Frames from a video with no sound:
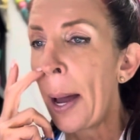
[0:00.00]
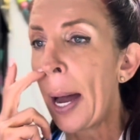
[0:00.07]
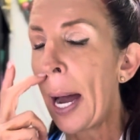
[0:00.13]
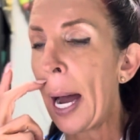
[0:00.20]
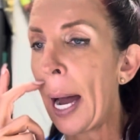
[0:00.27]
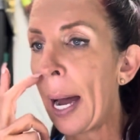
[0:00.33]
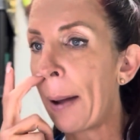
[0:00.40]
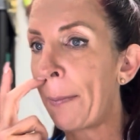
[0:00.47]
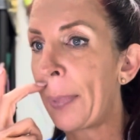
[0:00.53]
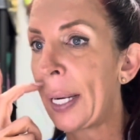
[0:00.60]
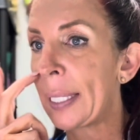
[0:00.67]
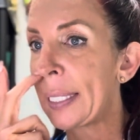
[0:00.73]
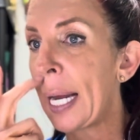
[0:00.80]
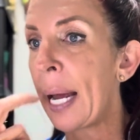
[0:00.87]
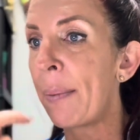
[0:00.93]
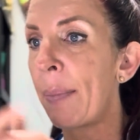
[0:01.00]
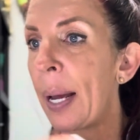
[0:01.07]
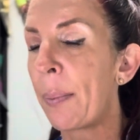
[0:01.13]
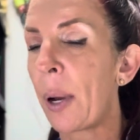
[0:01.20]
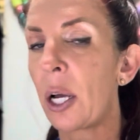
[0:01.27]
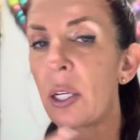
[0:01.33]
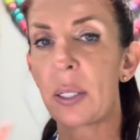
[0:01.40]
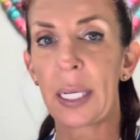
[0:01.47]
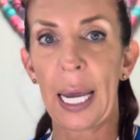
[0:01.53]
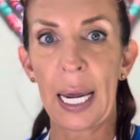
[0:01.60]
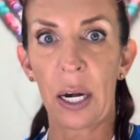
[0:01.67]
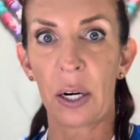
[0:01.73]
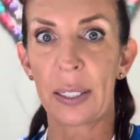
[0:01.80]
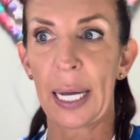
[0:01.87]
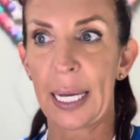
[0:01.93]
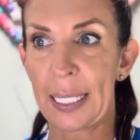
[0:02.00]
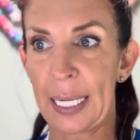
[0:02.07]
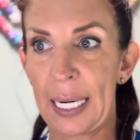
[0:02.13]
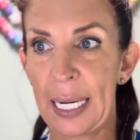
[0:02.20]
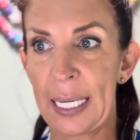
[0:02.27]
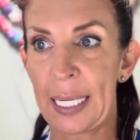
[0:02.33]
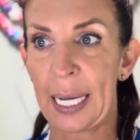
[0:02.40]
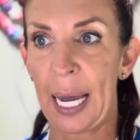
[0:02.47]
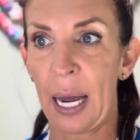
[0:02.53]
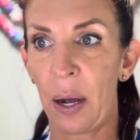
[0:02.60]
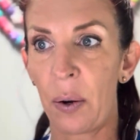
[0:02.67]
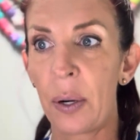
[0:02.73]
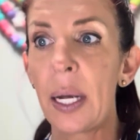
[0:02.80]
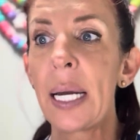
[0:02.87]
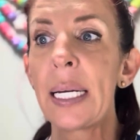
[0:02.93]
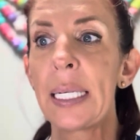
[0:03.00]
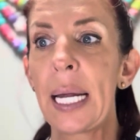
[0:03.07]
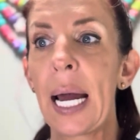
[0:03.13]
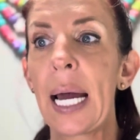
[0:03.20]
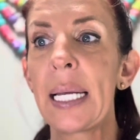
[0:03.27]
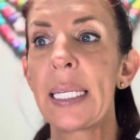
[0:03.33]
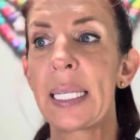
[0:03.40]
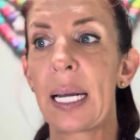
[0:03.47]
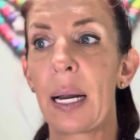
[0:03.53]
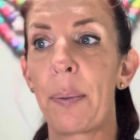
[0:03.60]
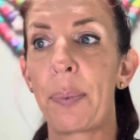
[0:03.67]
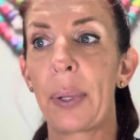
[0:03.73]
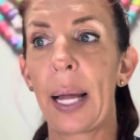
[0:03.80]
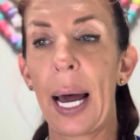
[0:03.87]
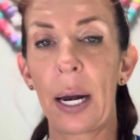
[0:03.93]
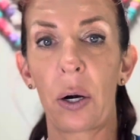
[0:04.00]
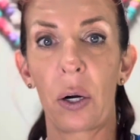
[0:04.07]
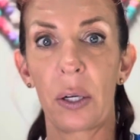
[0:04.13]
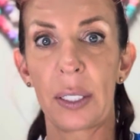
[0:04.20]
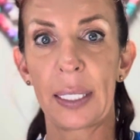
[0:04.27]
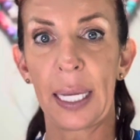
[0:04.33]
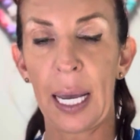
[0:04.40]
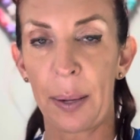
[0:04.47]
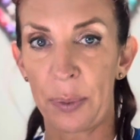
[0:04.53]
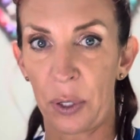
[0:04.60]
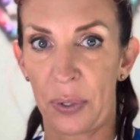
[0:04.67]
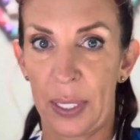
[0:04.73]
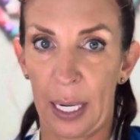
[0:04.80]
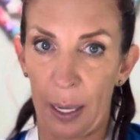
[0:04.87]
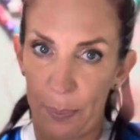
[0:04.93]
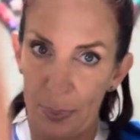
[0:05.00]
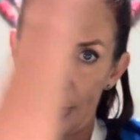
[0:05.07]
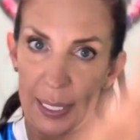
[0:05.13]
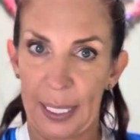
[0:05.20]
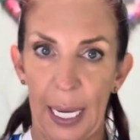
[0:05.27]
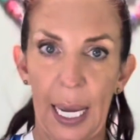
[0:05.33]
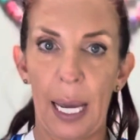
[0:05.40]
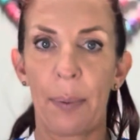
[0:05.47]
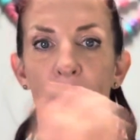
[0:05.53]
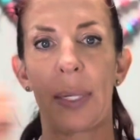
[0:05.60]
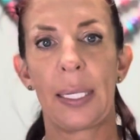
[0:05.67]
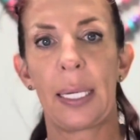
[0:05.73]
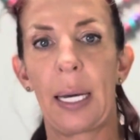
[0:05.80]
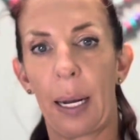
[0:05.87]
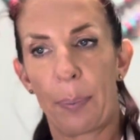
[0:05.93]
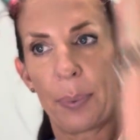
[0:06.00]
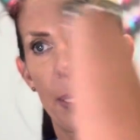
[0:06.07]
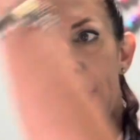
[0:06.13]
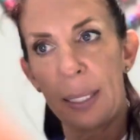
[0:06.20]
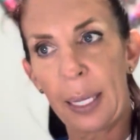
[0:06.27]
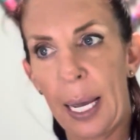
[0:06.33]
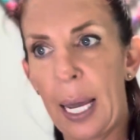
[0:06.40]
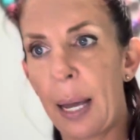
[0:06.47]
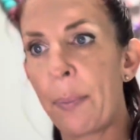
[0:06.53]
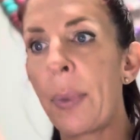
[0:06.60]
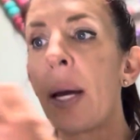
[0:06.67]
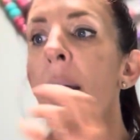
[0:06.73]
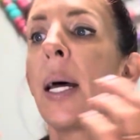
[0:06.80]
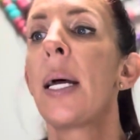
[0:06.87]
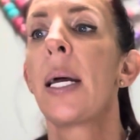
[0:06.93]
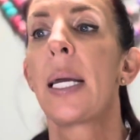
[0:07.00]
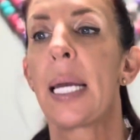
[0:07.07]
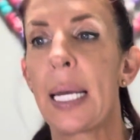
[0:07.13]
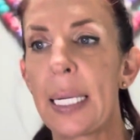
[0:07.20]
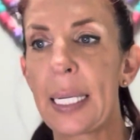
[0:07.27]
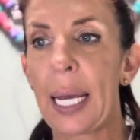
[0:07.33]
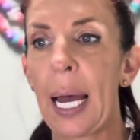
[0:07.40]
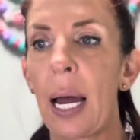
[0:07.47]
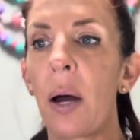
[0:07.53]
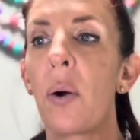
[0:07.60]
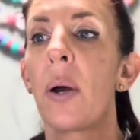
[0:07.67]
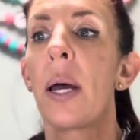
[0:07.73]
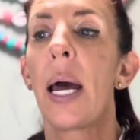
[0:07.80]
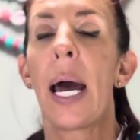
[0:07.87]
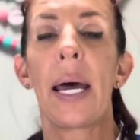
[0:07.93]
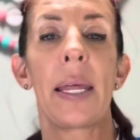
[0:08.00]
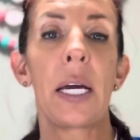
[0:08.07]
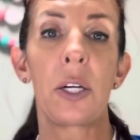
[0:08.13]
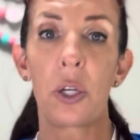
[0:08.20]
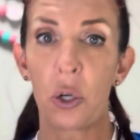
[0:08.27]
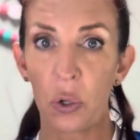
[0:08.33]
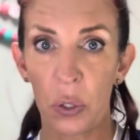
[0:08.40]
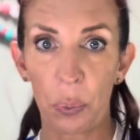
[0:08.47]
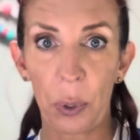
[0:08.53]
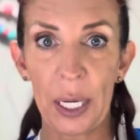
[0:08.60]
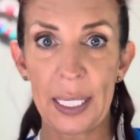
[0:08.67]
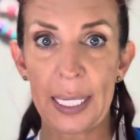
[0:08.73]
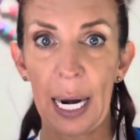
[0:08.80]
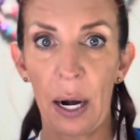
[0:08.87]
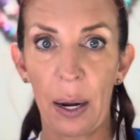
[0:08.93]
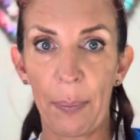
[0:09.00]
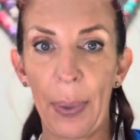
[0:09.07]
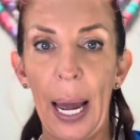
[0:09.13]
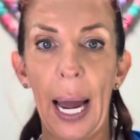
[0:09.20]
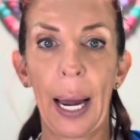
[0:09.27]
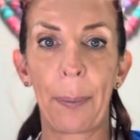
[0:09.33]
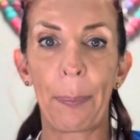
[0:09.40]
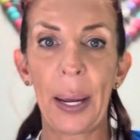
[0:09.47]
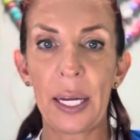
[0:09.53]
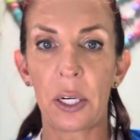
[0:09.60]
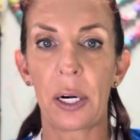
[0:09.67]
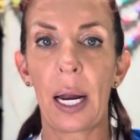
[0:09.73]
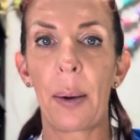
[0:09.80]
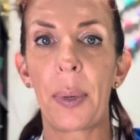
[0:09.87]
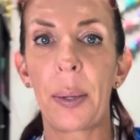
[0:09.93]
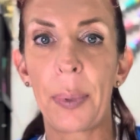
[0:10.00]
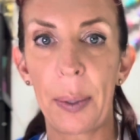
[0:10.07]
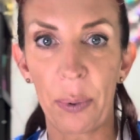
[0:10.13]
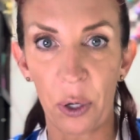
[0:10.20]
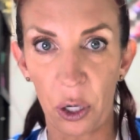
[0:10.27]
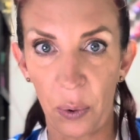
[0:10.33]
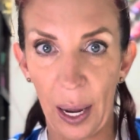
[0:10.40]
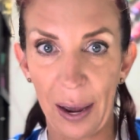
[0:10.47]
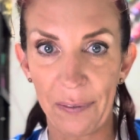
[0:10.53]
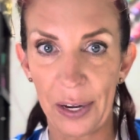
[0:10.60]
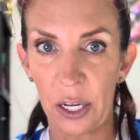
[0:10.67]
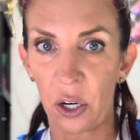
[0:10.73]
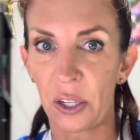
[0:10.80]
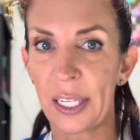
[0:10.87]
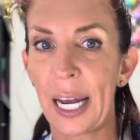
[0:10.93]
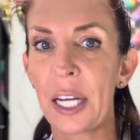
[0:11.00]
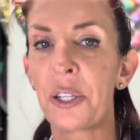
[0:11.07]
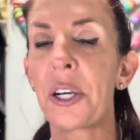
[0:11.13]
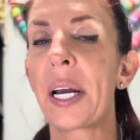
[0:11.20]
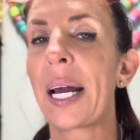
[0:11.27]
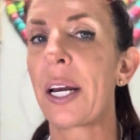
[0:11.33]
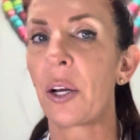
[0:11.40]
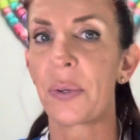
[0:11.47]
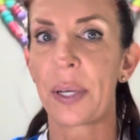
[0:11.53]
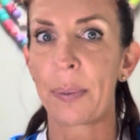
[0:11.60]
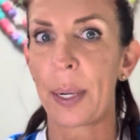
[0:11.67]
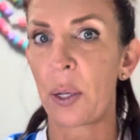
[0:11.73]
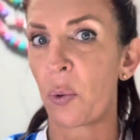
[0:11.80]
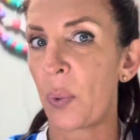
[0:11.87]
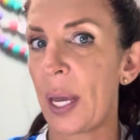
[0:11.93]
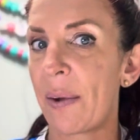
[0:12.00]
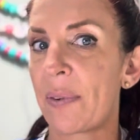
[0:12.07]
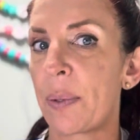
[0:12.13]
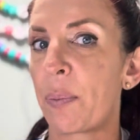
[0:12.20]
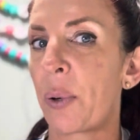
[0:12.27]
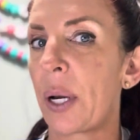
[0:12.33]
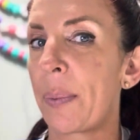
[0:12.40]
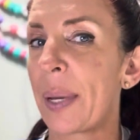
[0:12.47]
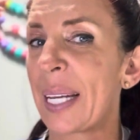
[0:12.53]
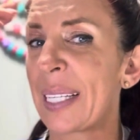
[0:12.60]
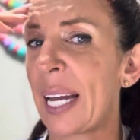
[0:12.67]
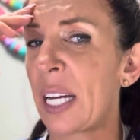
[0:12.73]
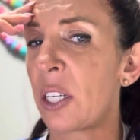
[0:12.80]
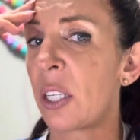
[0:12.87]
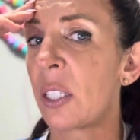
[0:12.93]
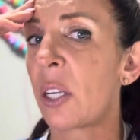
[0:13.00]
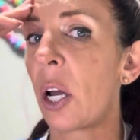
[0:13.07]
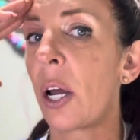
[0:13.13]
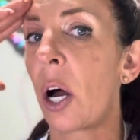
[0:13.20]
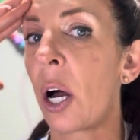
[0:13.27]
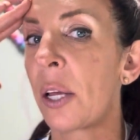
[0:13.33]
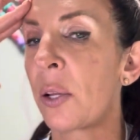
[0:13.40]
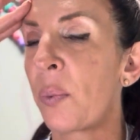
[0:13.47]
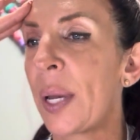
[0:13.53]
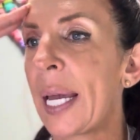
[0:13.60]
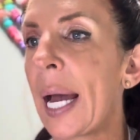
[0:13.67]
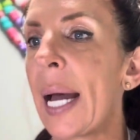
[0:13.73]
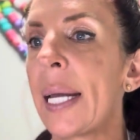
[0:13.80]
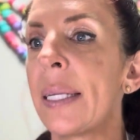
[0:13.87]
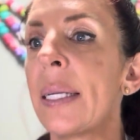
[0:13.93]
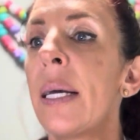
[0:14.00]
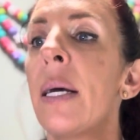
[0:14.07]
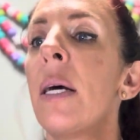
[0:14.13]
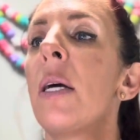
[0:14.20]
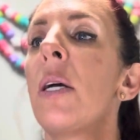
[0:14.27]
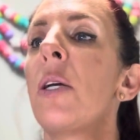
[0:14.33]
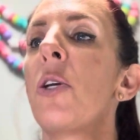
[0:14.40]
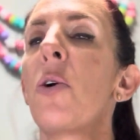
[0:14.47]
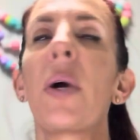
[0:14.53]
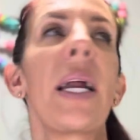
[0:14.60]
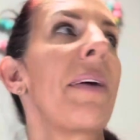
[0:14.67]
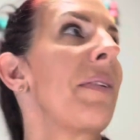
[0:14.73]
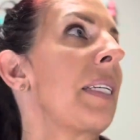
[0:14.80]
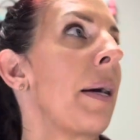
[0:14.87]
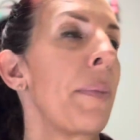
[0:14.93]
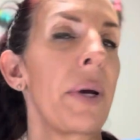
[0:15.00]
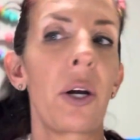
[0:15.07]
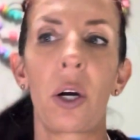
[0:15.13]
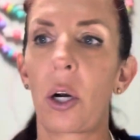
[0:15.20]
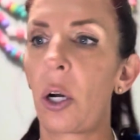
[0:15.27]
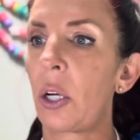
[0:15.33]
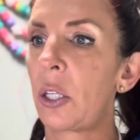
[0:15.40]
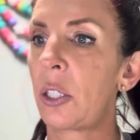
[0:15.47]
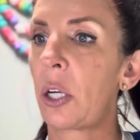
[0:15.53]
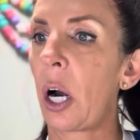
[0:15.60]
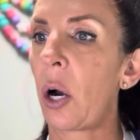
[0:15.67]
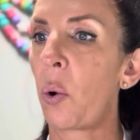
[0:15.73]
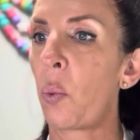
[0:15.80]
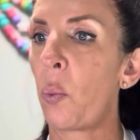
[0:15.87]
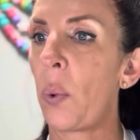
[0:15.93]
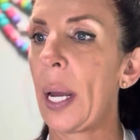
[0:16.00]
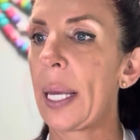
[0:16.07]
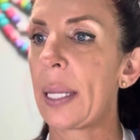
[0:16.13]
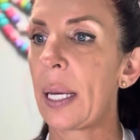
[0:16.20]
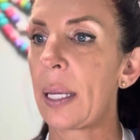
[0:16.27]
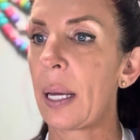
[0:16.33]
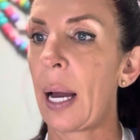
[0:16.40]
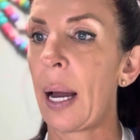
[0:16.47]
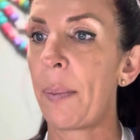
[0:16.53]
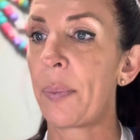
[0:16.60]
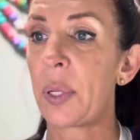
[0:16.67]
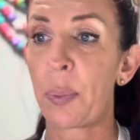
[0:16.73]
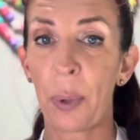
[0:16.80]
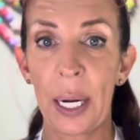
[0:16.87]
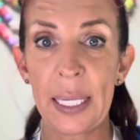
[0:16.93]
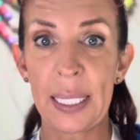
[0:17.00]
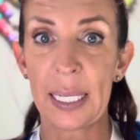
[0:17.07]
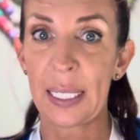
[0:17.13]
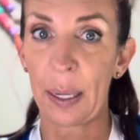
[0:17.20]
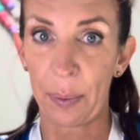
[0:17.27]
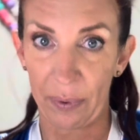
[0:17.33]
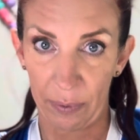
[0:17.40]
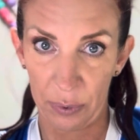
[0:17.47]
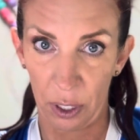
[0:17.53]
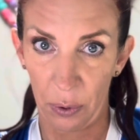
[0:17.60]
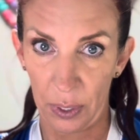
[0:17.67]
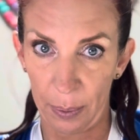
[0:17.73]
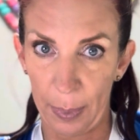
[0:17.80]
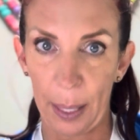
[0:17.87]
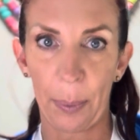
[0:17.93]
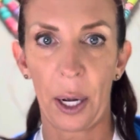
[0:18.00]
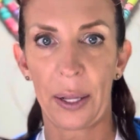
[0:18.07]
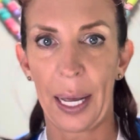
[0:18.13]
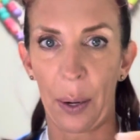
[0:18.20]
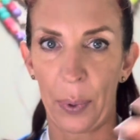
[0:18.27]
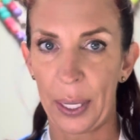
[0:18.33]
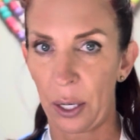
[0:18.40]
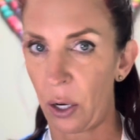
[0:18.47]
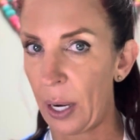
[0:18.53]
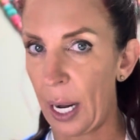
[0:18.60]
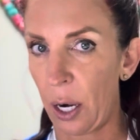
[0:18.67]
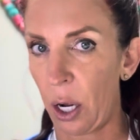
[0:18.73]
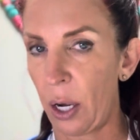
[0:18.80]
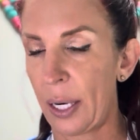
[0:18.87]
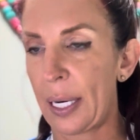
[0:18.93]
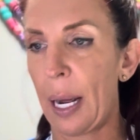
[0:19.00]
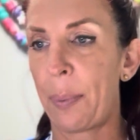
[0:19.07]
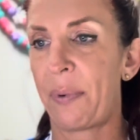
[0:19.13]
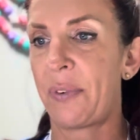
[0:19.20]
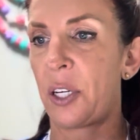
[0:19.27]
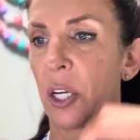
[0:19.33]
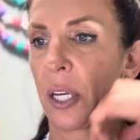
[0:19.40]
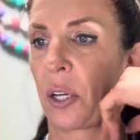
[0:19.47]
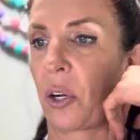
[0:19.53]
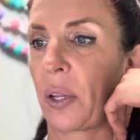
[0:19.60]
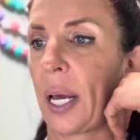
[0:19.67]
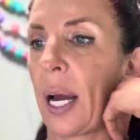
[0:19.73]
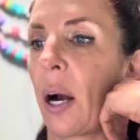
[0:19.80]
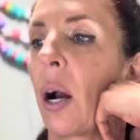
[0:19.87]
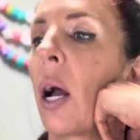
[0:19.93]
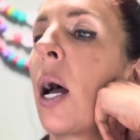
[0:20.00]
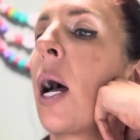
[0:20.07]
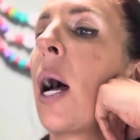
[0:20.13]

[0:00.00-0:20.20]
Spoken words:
But it's 10 med ball skaters. That's an easy count. 10 sit-up lateral slams. So sit-up, slam, sit-up, slam. Easy count. And then 2 sprints down and back. Based on how many people you have in your session, I know sometimes we have some pretty big sessions on the weekends. You could have some of your girls start with sprints and some of them start with the med ball. That way they're not all on top of each other there.